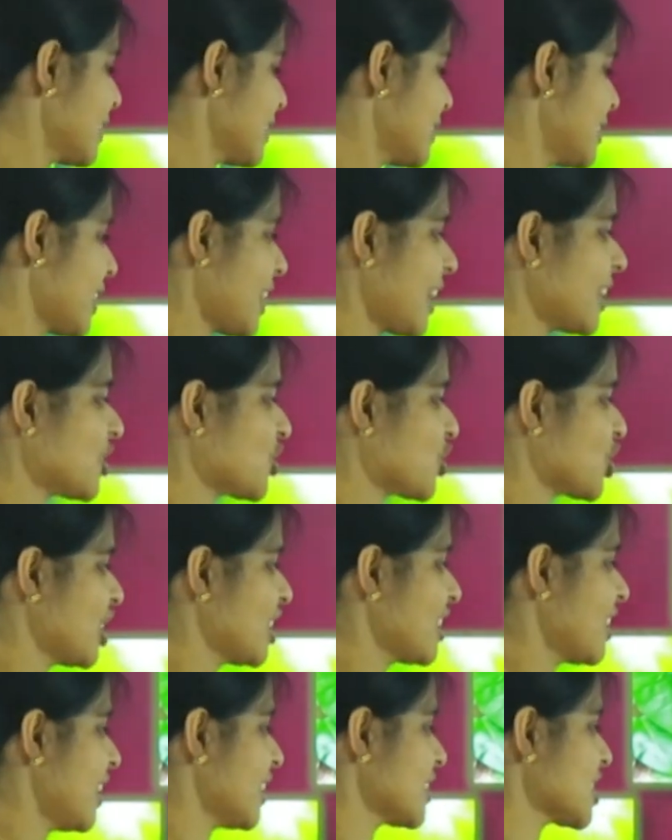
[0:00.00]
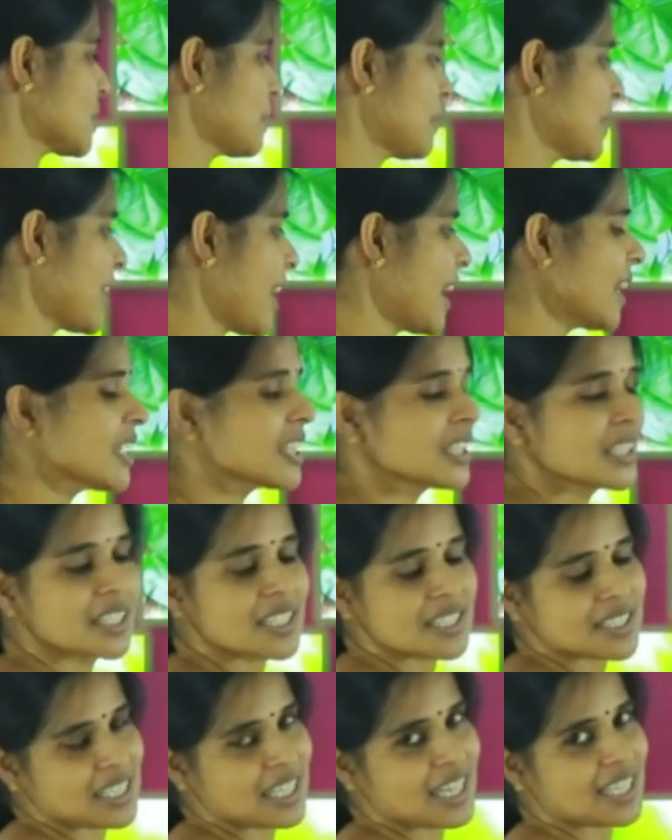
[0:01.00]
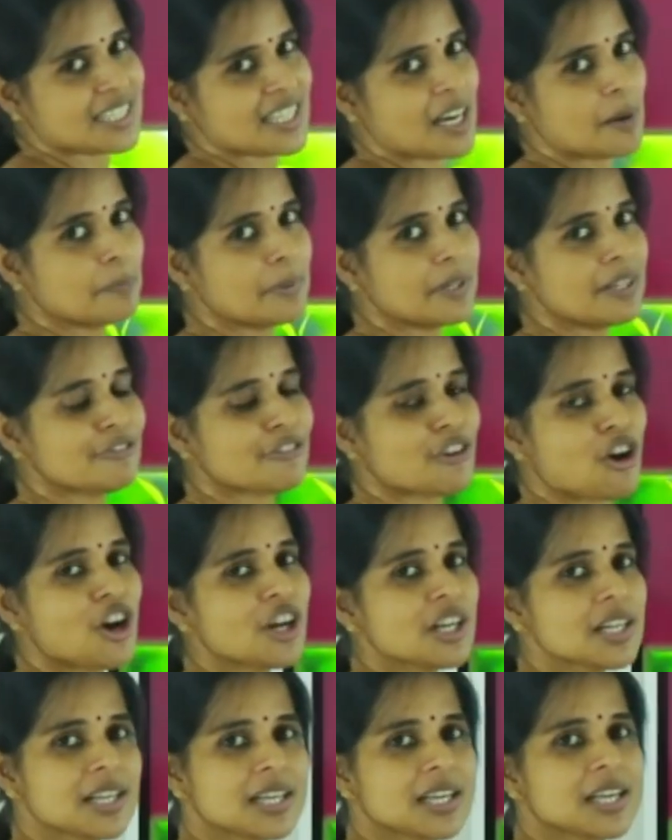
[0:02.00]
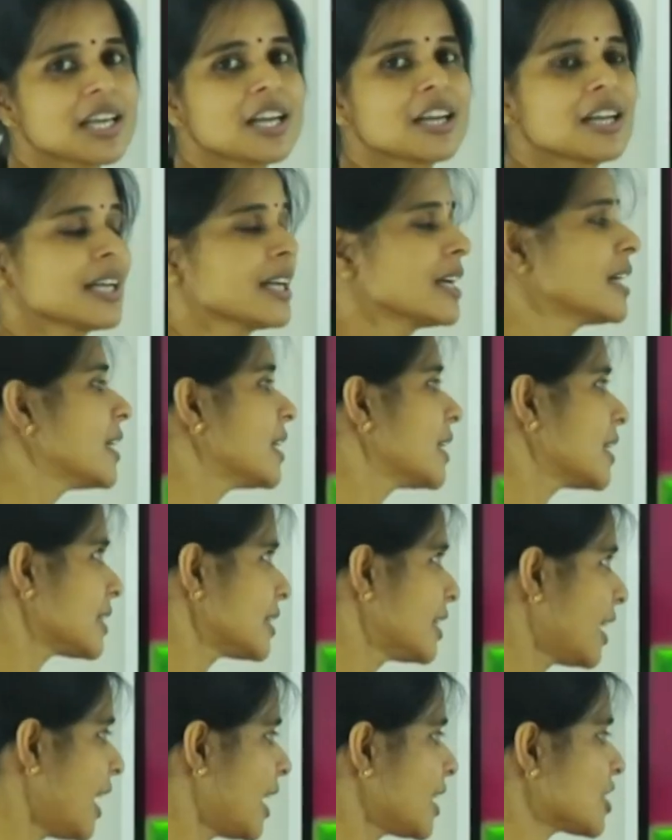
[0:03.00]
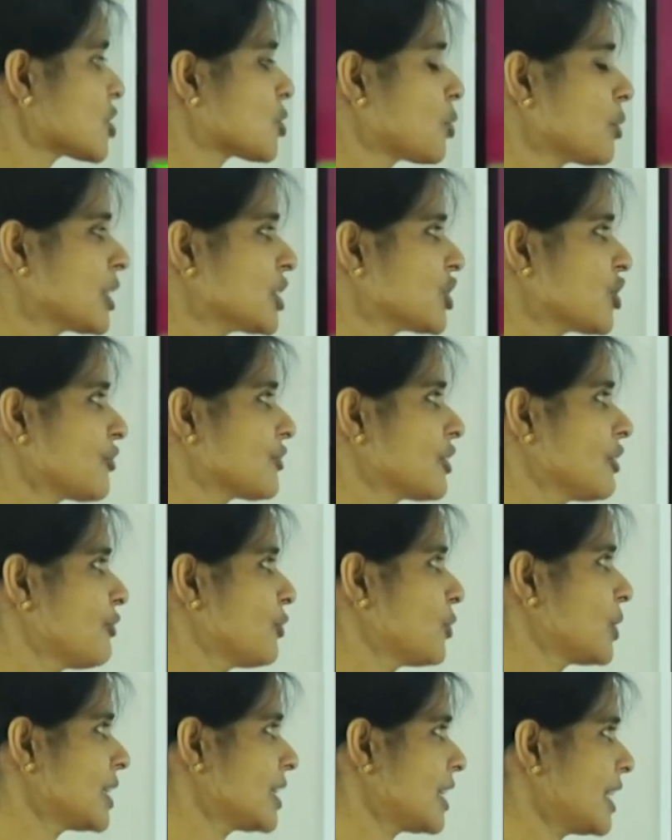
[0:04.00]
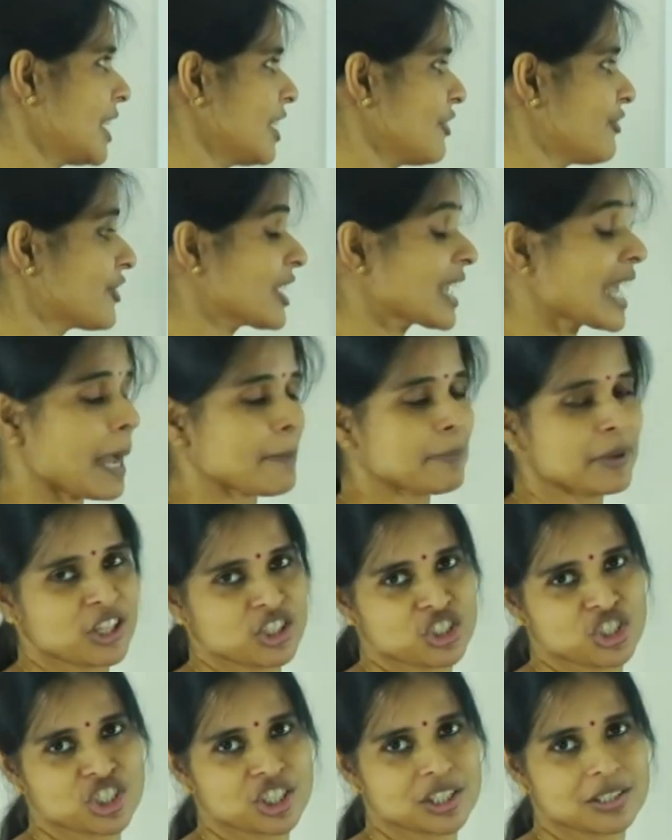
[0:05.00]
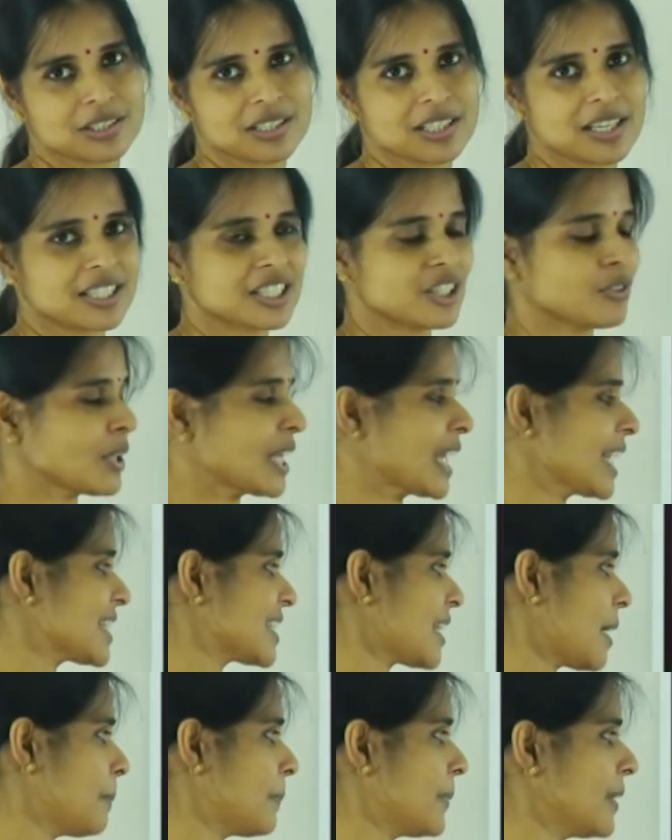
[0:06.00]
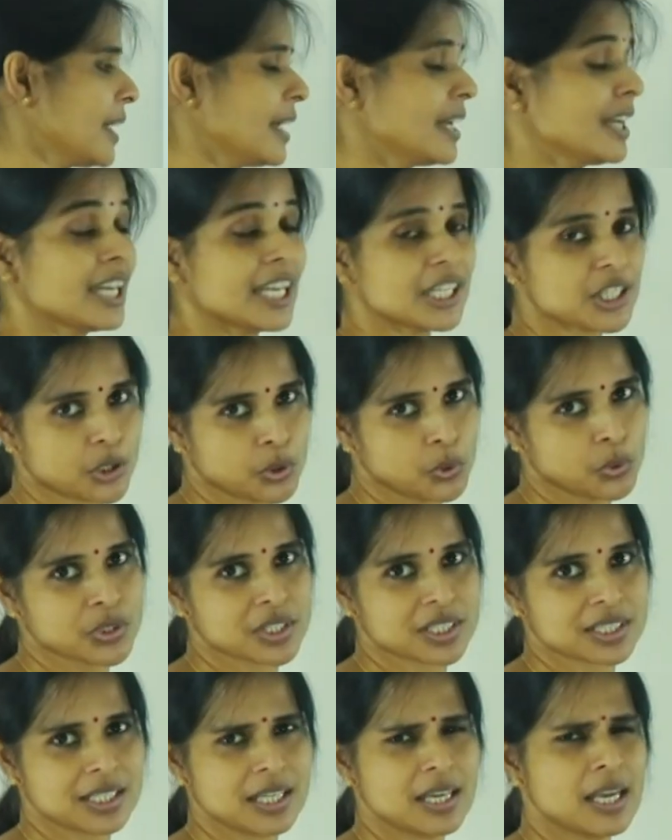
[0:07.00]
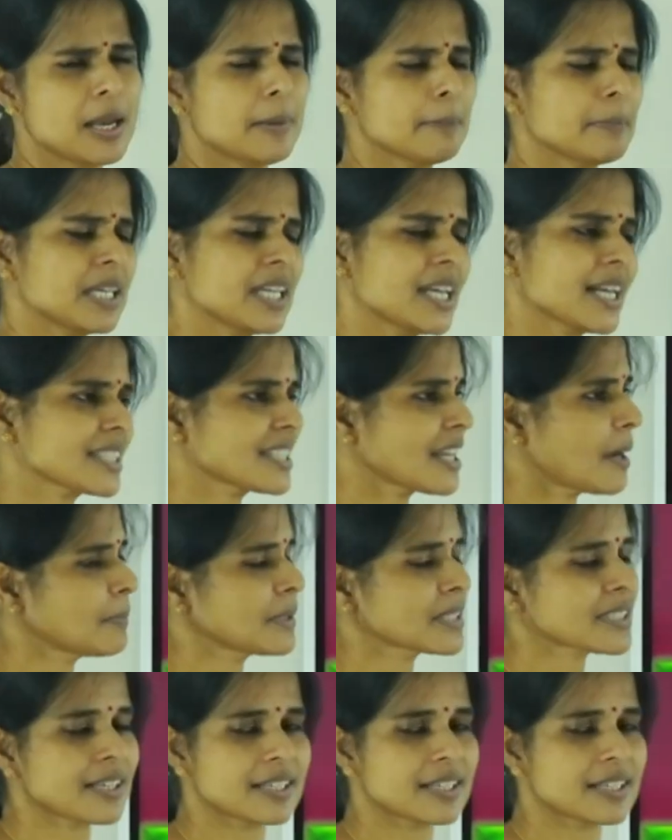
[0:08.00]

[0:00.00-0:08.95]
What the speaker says: the red chira. Spinach is an example for the storage of the food in the leaf. Cabbage, another one example. Lettuce. Many examples